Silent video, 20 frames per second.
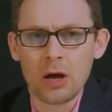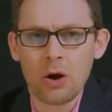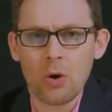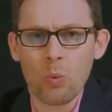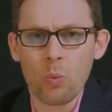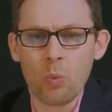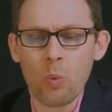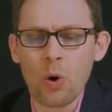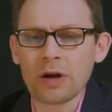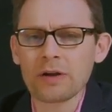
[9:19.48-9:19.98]

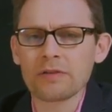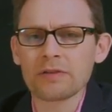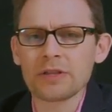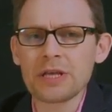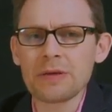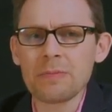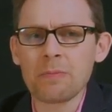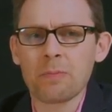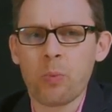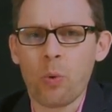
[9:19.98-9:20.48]
One of the
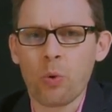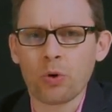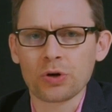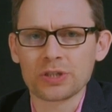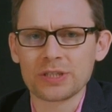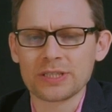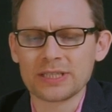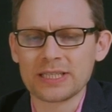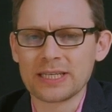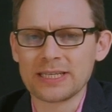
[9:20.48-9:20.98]

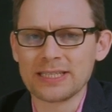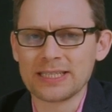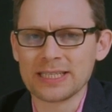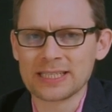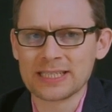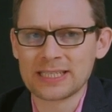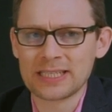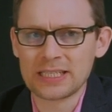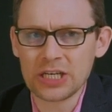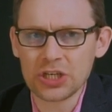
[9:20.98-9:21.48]
important
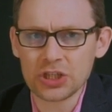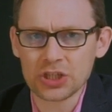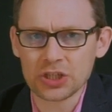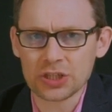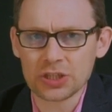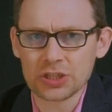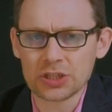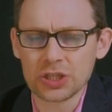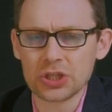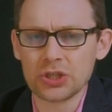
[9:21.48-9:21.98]

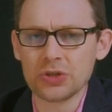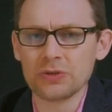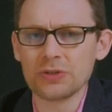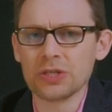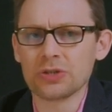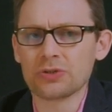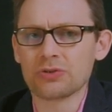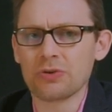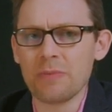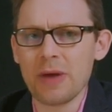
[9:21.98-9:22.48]
decisions that you
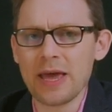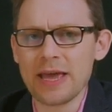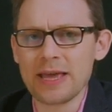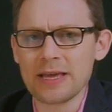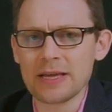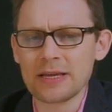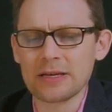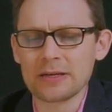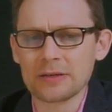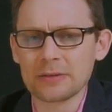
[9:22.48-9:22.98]
need to
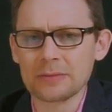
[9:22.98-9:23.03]
make